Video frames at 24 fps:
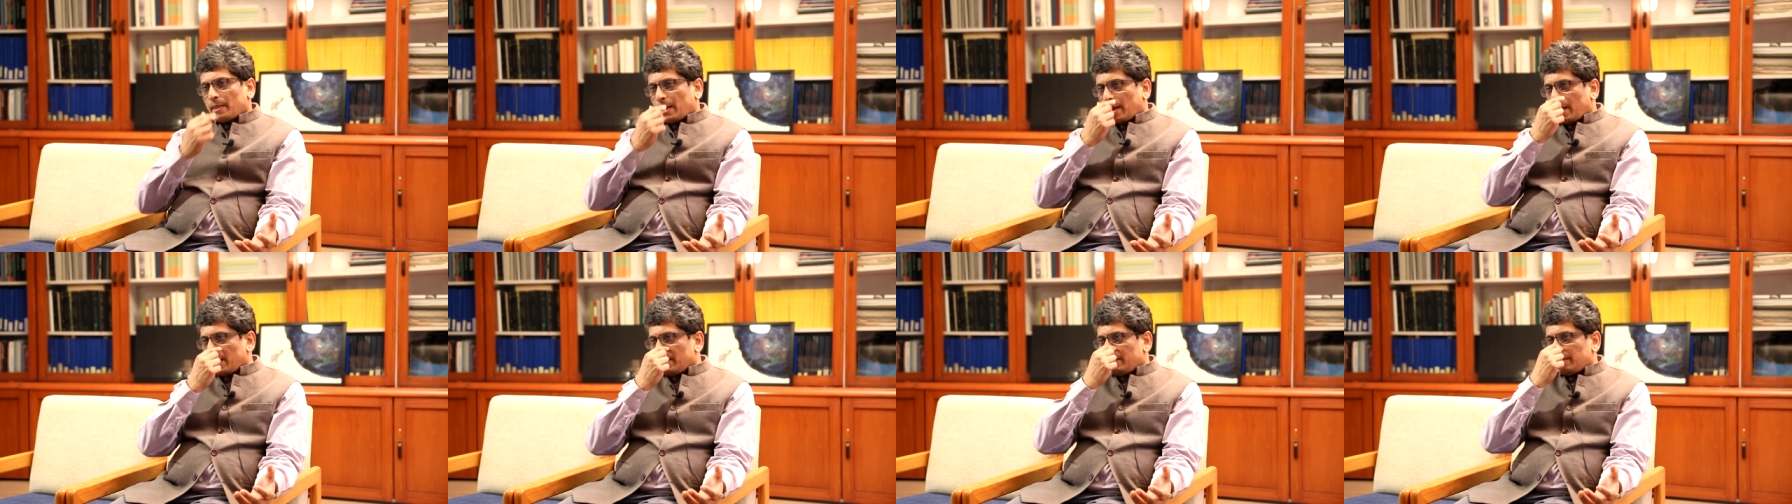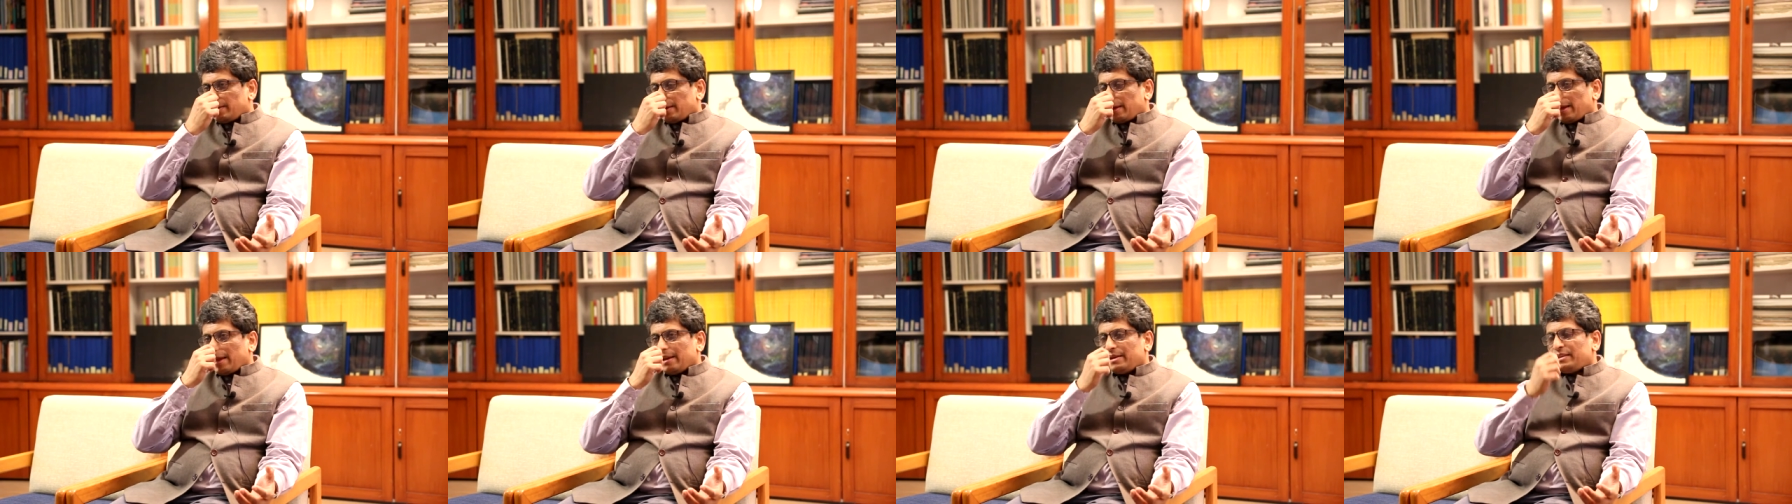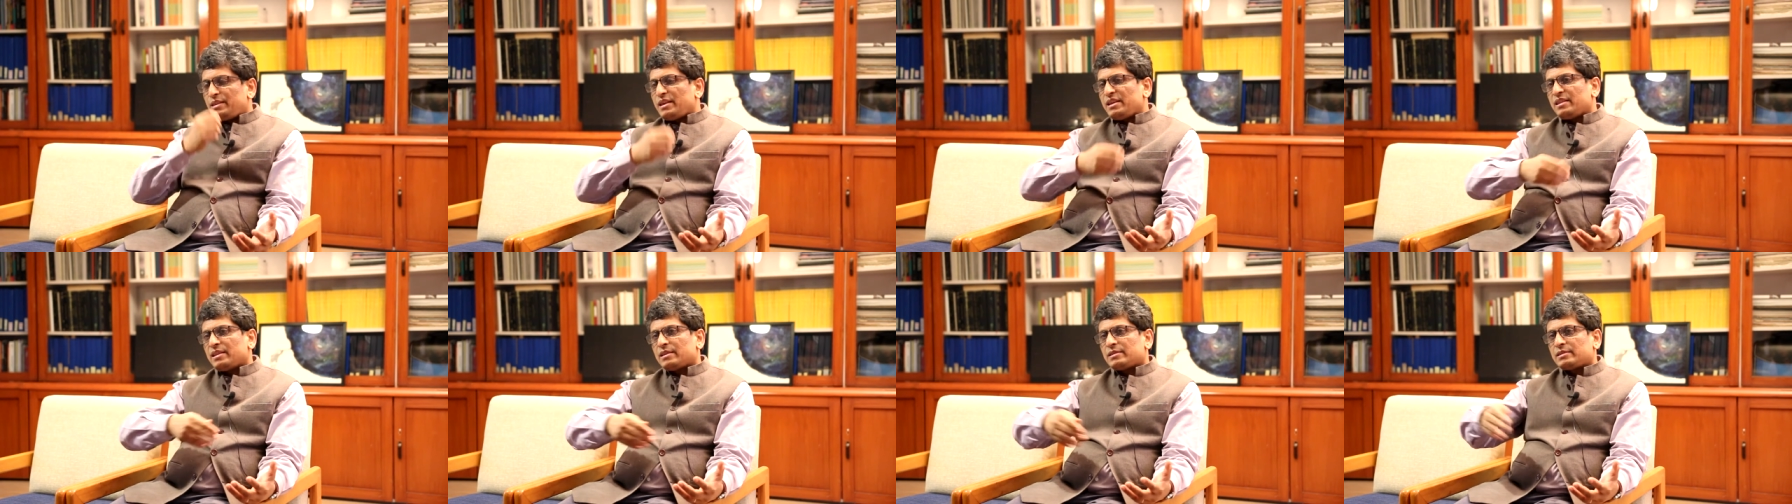And
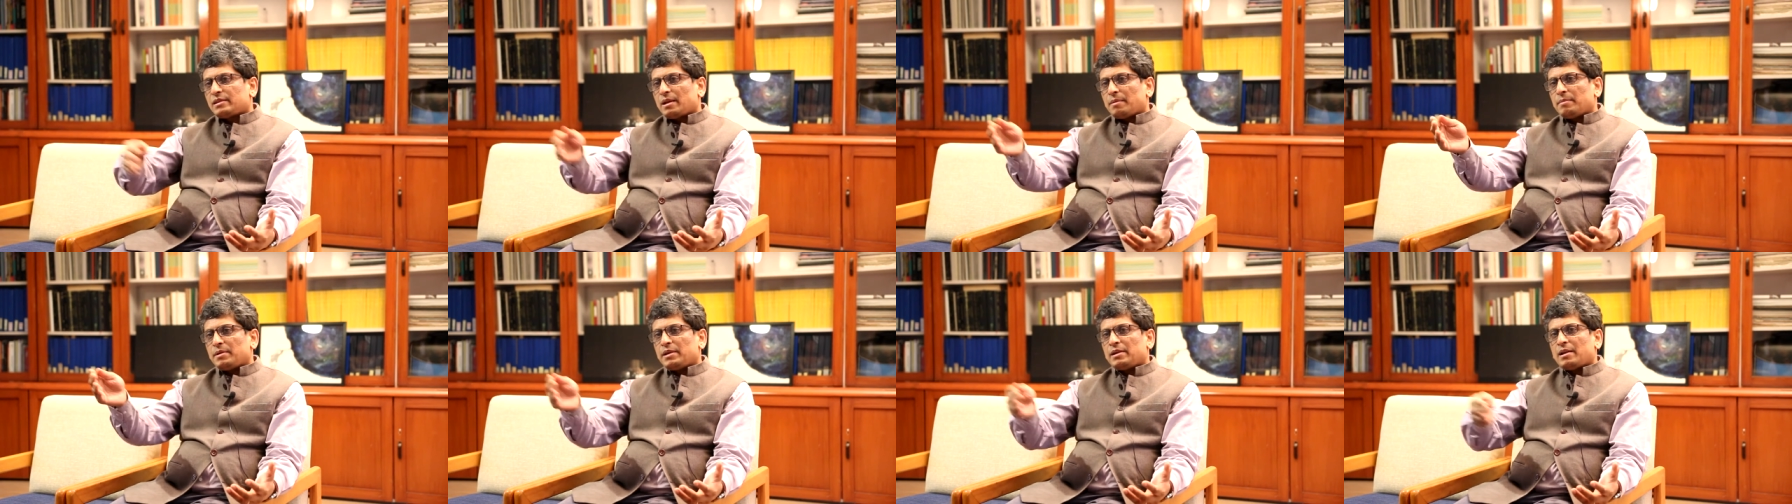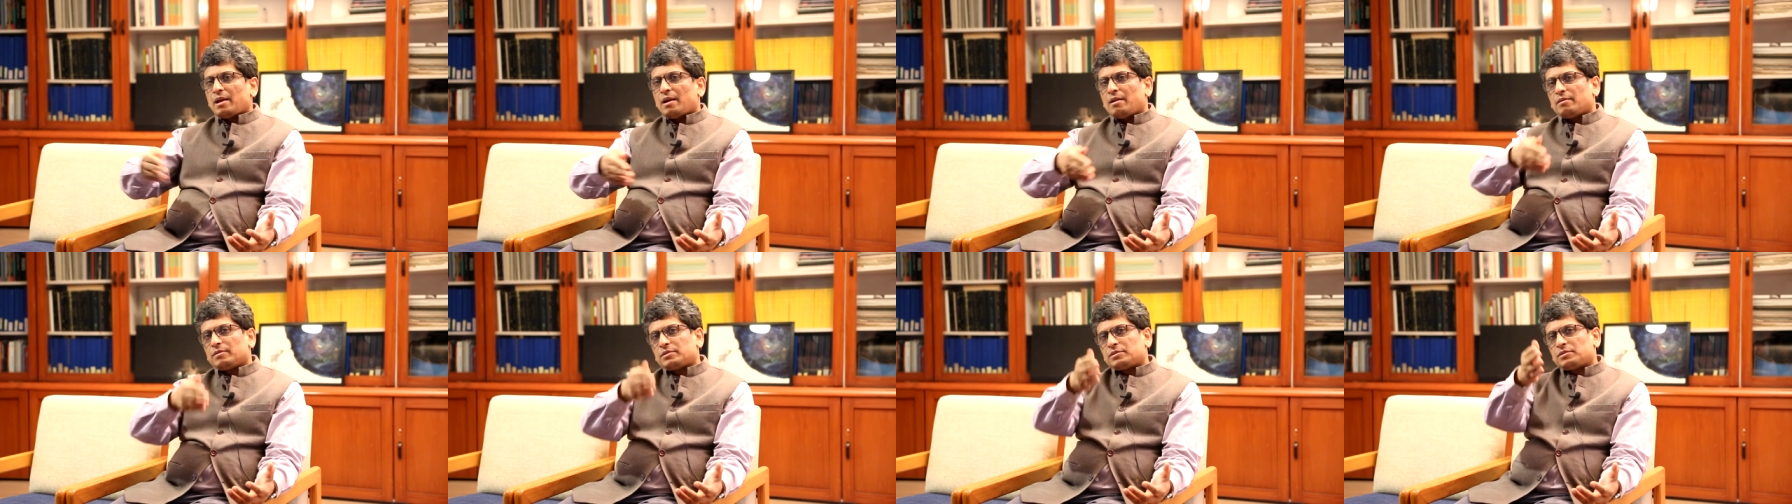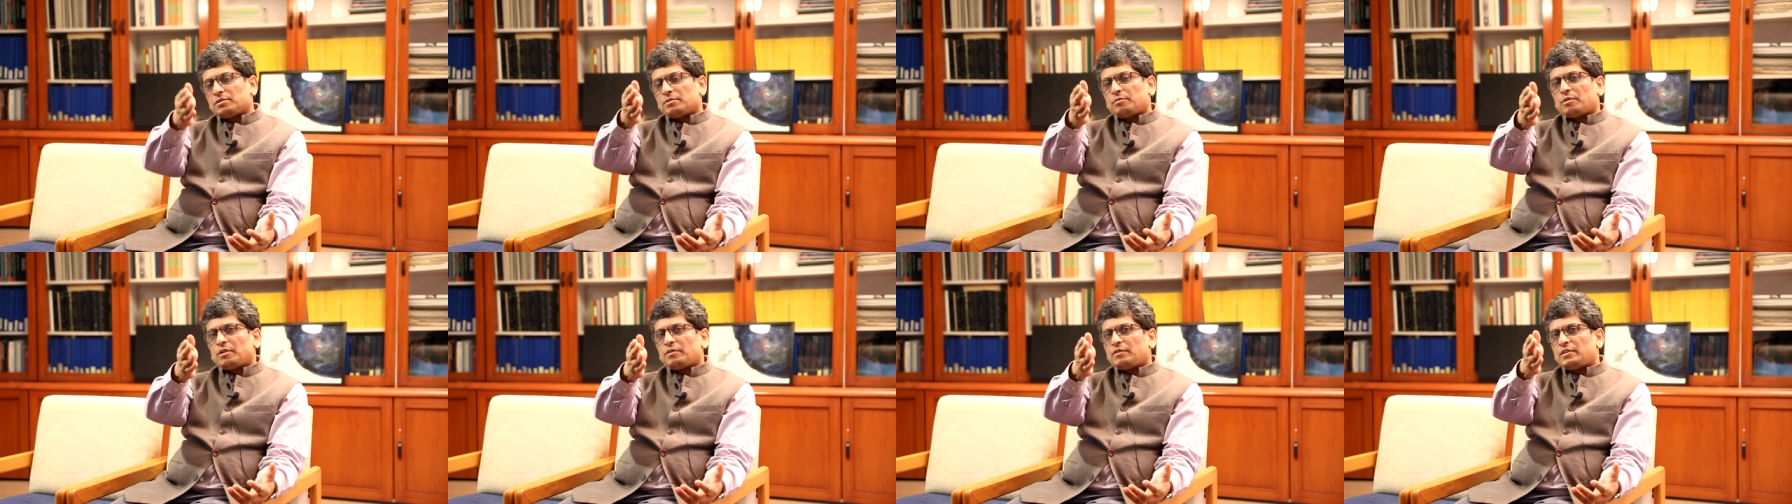anything that's coming now,
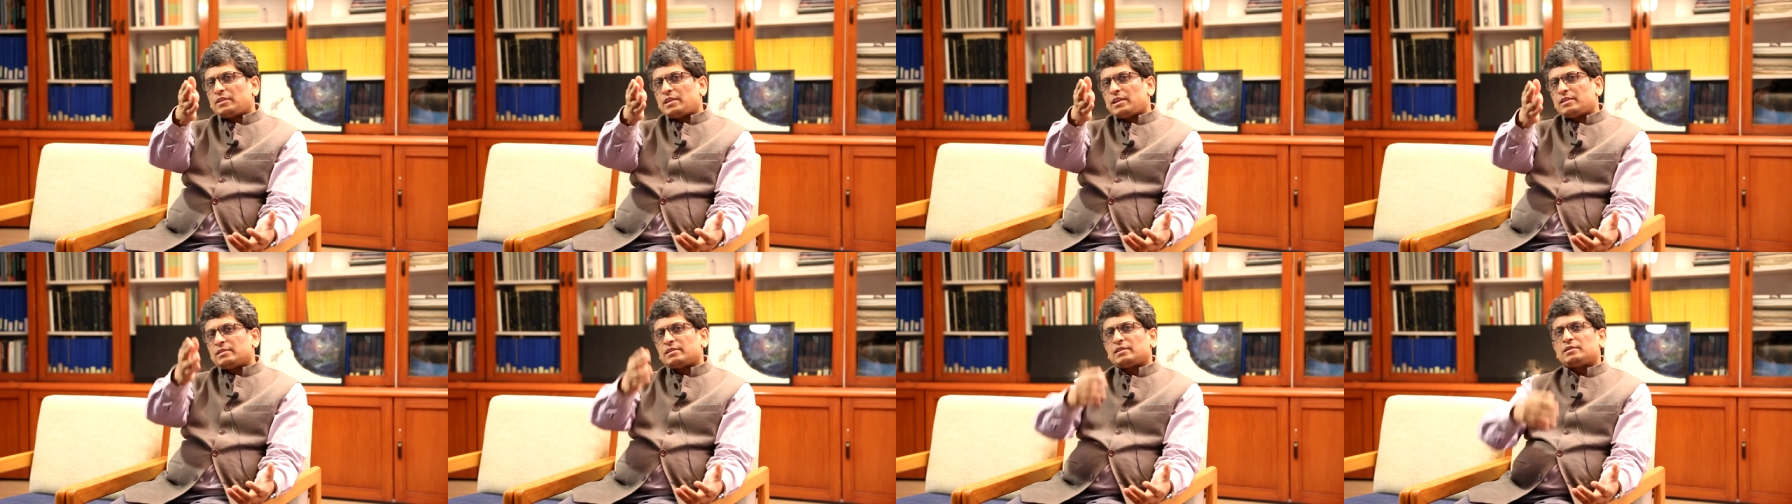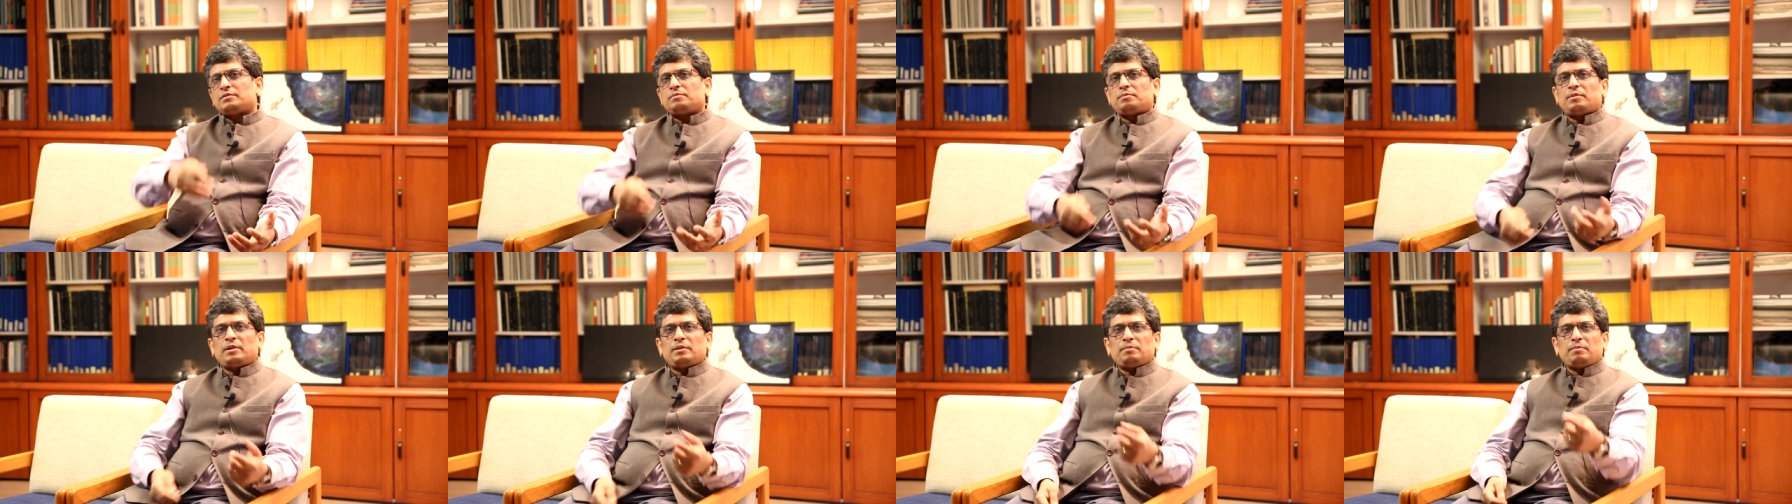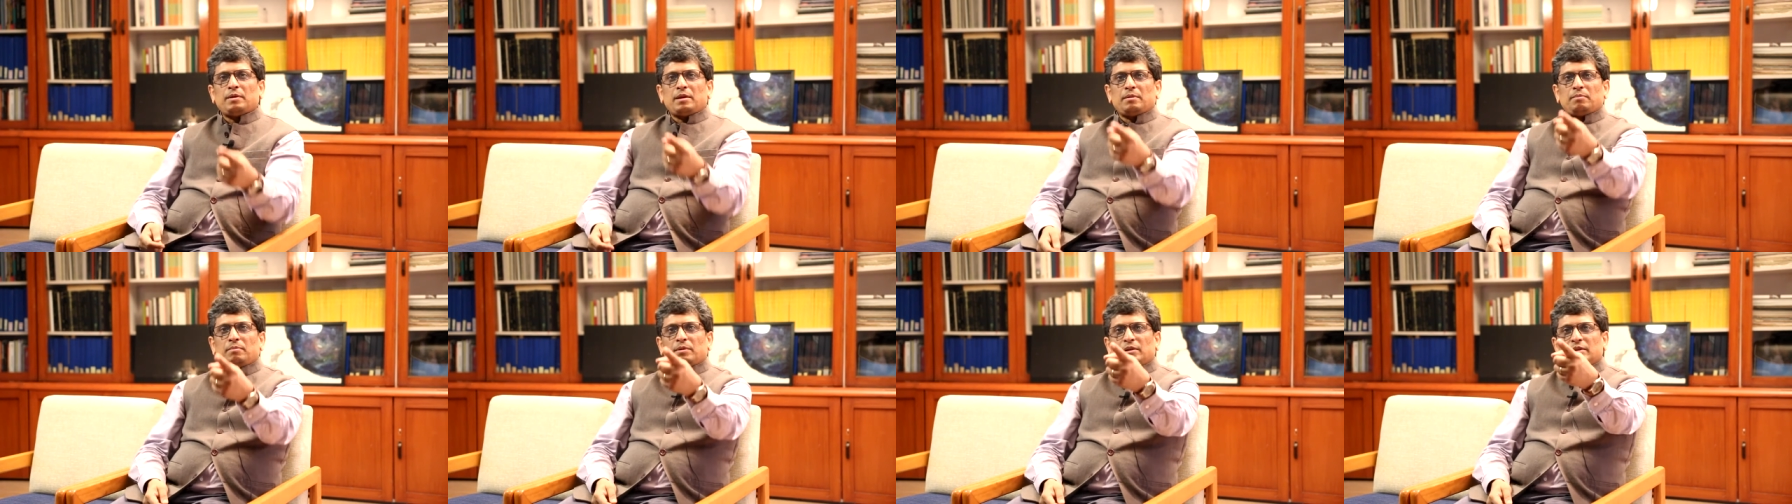so one of the things that's build,
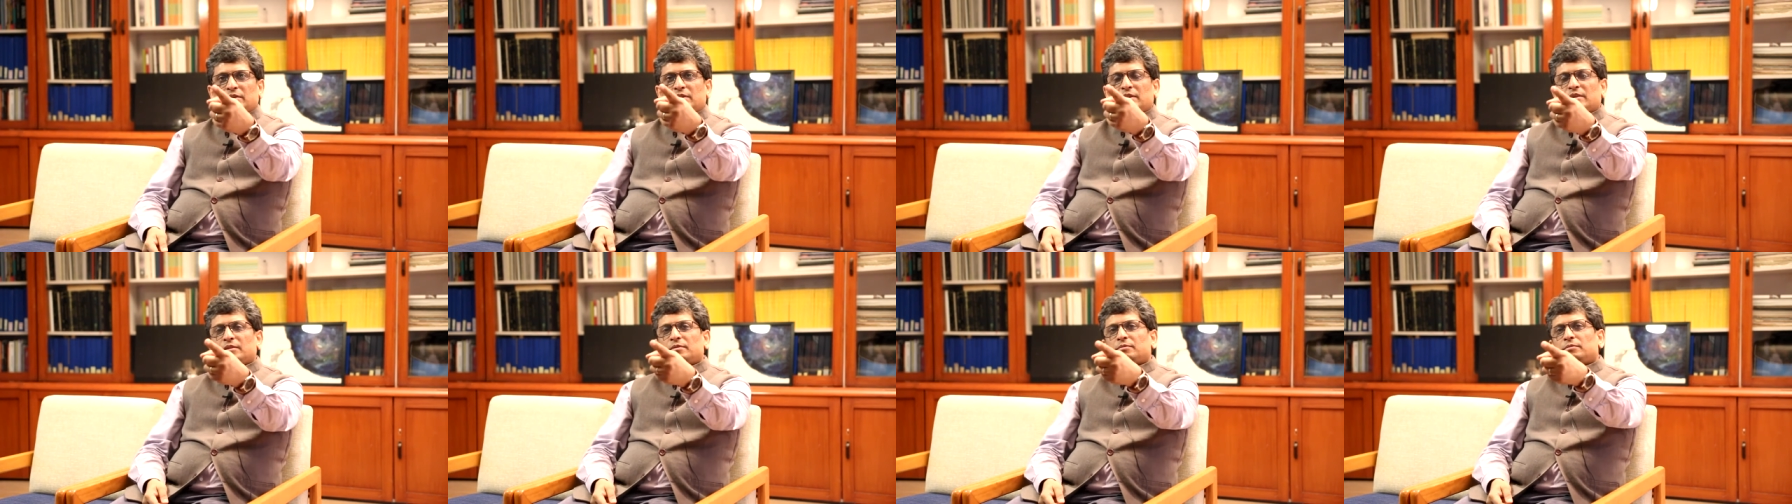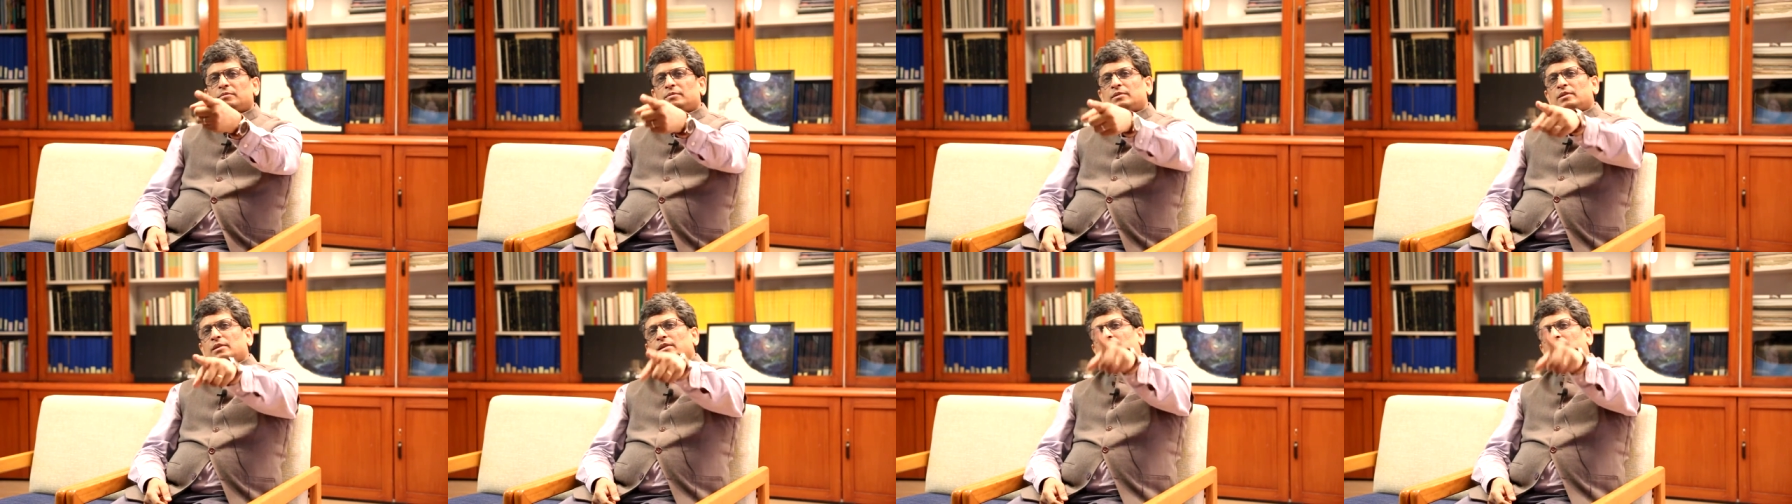being built in